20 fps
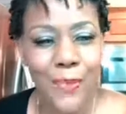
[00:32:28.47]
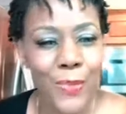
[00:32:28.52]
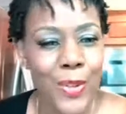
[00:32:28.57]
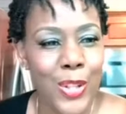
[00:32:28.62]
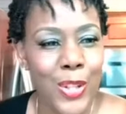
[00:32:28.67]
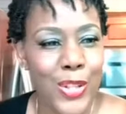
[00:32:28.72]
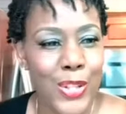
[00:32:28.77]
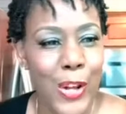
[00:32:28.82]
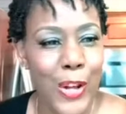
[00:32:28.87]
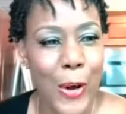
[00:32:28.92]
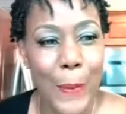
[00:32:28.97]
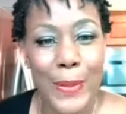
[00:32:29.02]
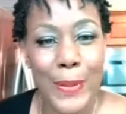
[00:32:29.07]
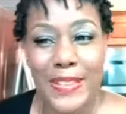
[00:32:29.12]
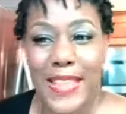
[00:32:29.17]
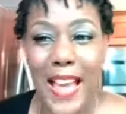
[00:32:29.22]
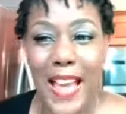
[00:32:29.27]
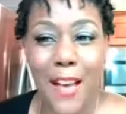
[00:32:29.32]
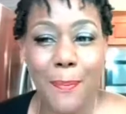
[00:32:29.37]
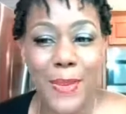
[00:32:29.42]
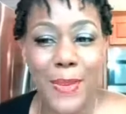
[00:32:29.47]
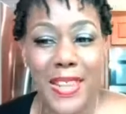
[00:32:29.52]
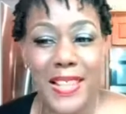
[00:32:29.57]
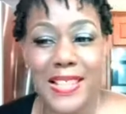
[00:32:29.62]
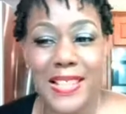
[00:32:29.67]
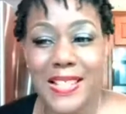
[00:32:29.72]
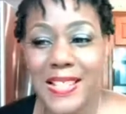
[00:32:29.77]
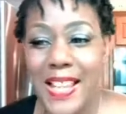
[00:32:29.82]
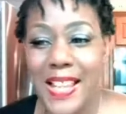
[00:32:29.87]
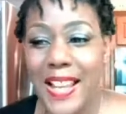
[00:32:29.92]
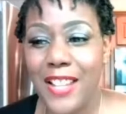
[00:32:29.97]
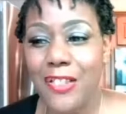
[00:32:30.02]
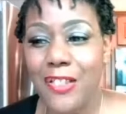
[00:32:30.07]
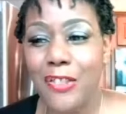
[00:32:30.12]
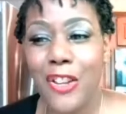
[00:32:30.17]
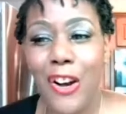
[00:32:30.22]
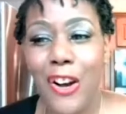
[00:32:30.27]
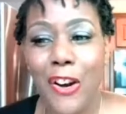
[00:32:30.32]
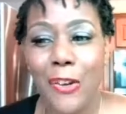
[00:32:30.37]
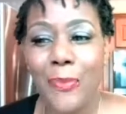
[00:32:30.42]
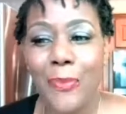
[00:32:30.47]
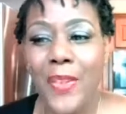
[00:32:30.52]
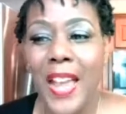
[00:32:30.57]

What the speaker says: So with that being said, I